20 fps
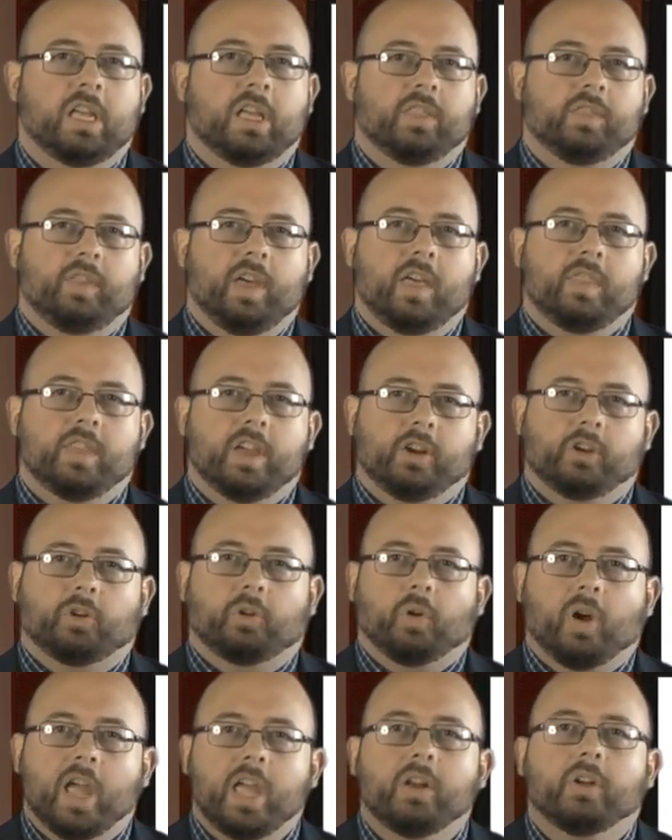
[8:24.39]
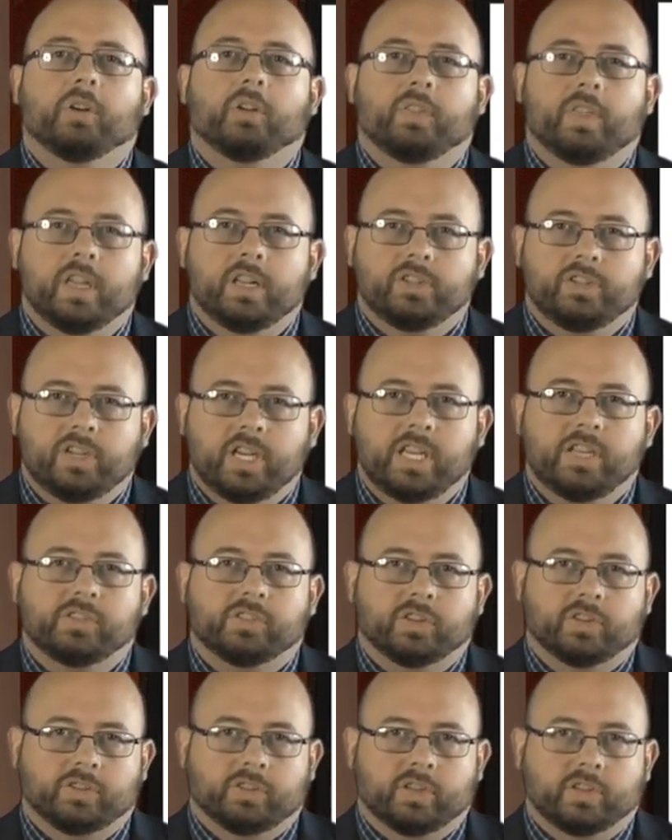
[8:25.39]
that they're greater than
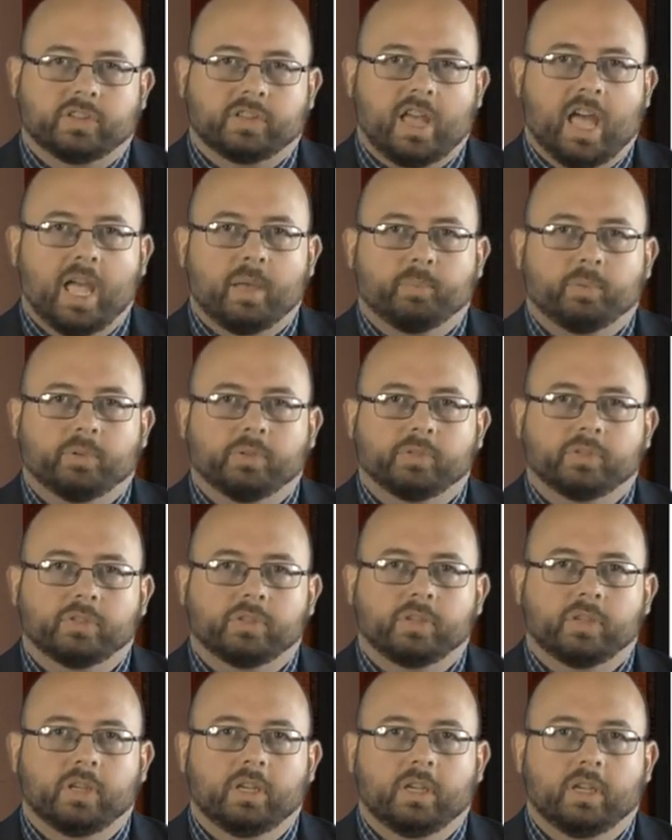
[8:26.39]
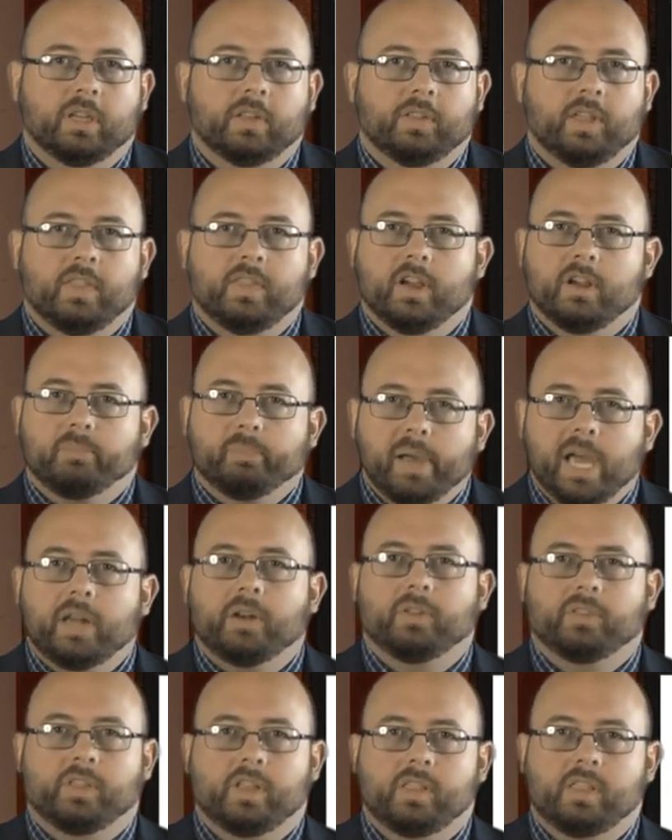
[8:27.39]
Jesus' disciples, that they're
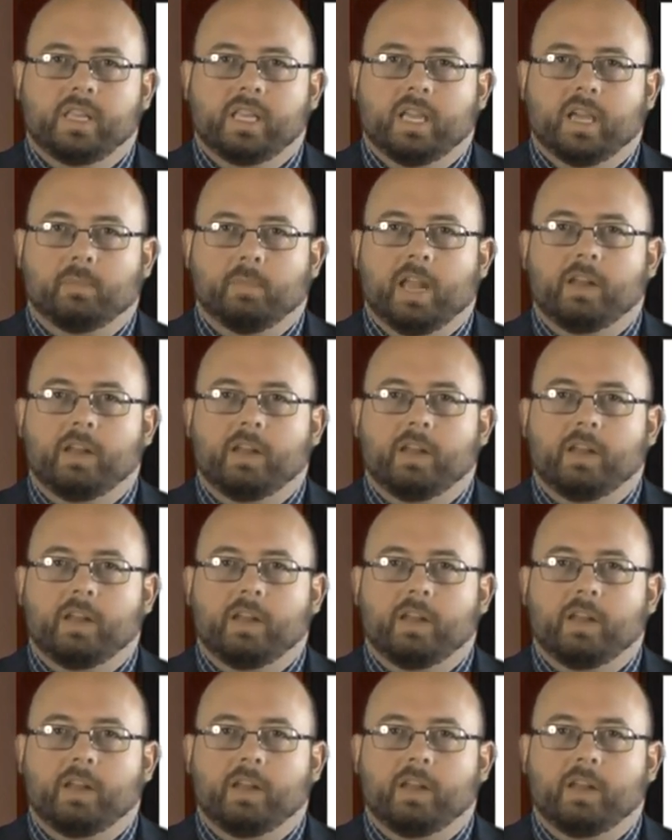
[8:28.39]
better than them.